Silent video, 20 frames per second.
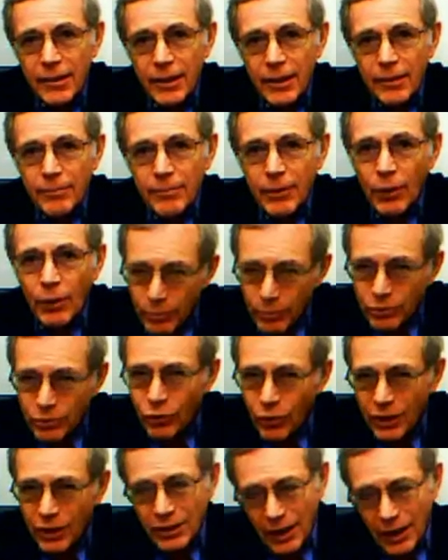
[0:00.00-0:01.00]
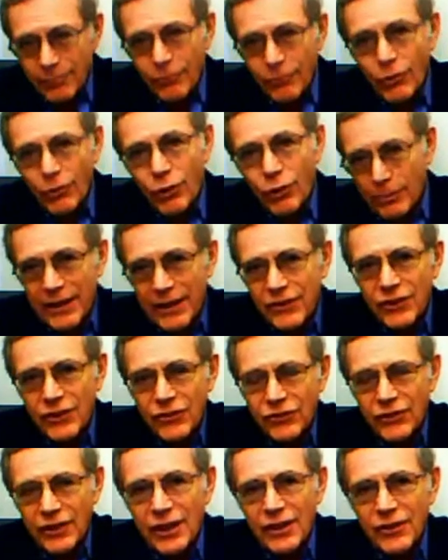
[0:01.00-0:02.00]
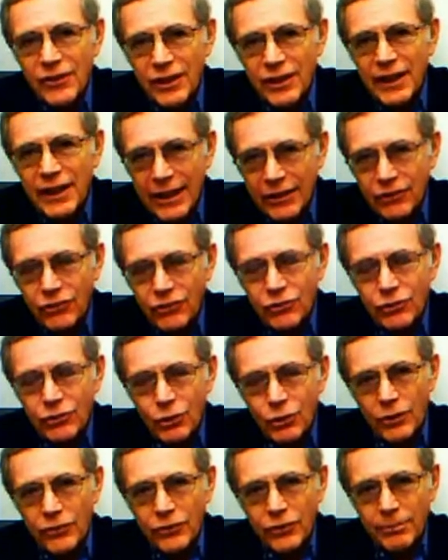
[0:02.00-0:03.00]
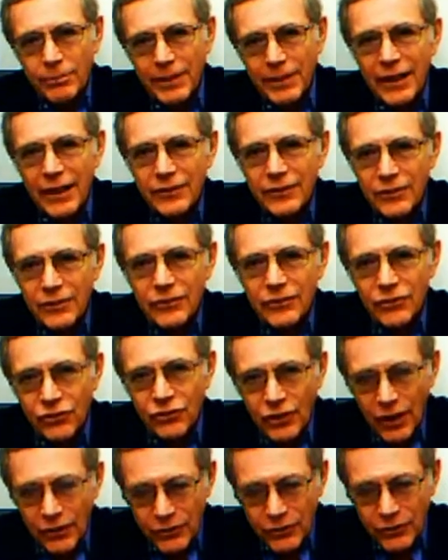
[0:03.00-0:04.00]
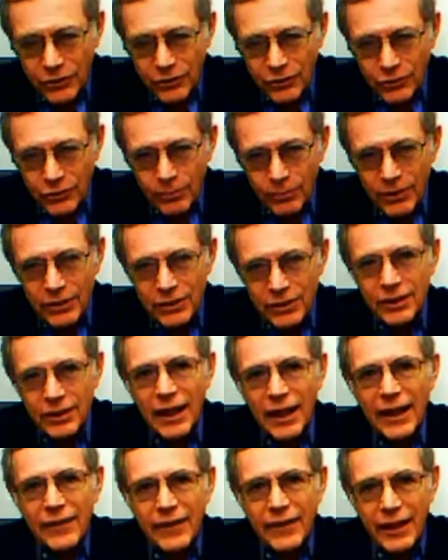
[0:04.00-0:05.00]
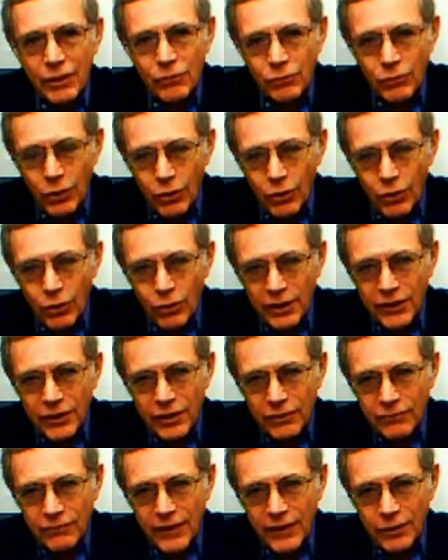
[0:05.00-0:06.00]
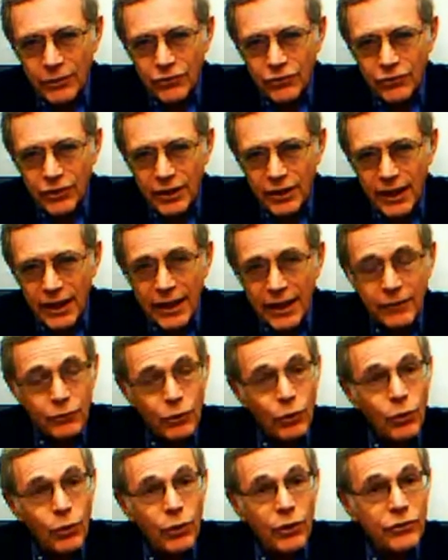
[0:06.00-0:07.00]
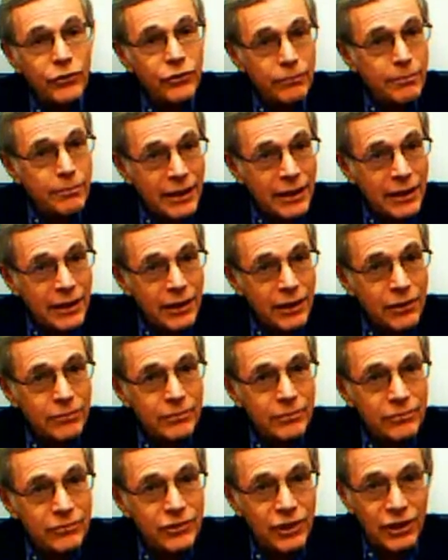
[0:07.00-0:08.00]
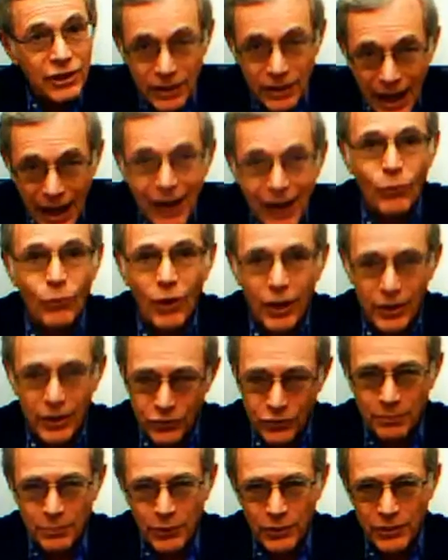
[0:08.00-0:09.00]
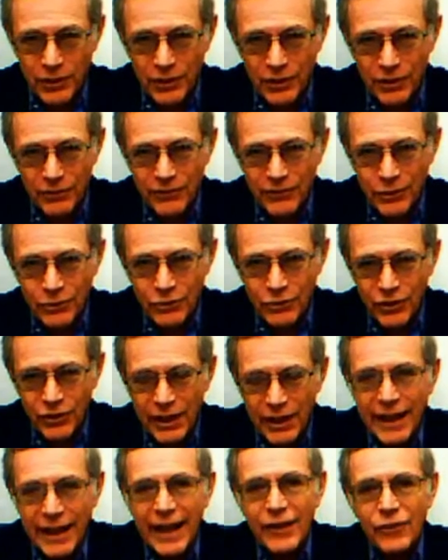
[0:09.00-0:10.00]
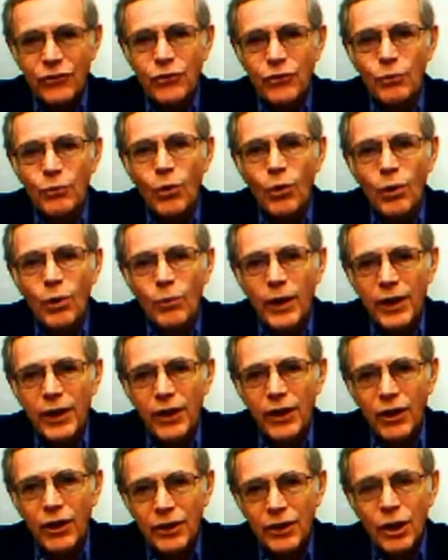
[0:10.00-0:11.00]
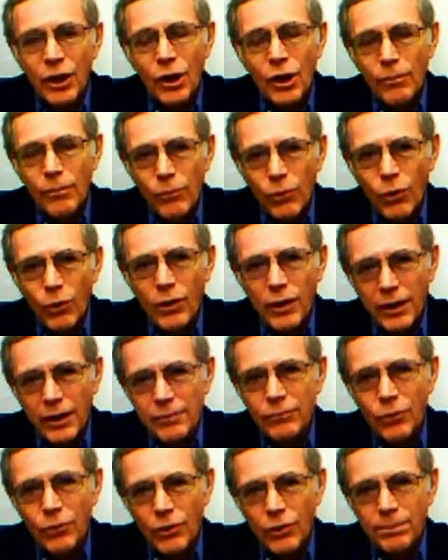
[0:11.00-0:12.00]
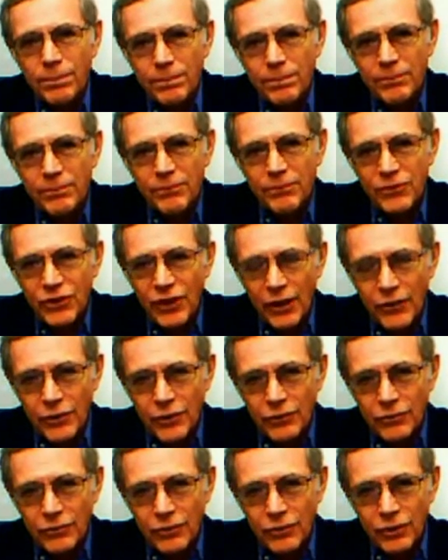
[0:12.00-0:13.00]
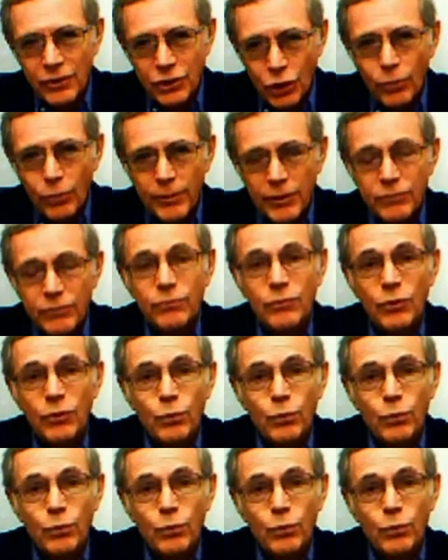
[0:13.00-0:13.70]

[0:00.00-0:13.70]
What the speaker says: But we will talk a lot more about this in the next course, about Southern yeomen and their role in the Confederacy. And of course, many of them did not want to support the Confederacy. And as the war went on, more and more Southern yeomen